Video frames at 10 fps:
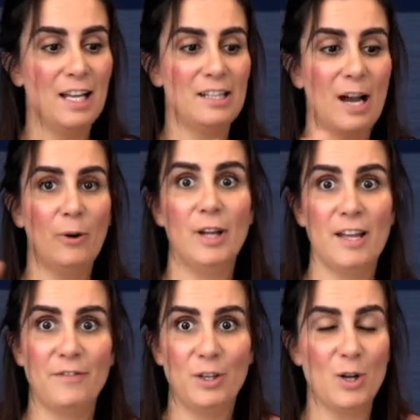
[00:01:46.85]
Now,
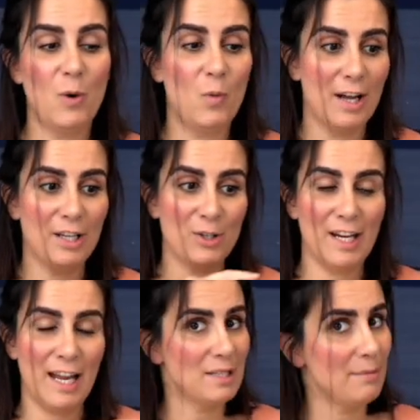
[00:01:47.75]
if you don't want your
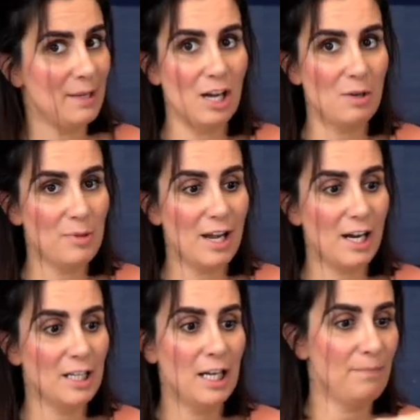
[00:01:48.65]
name to be up
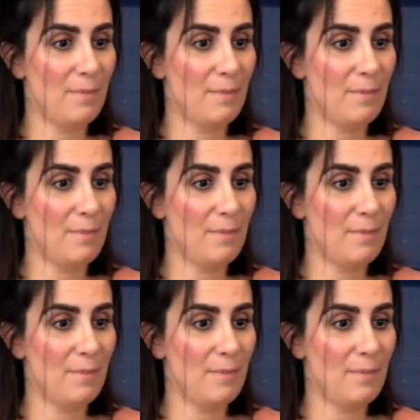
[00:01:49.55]
there,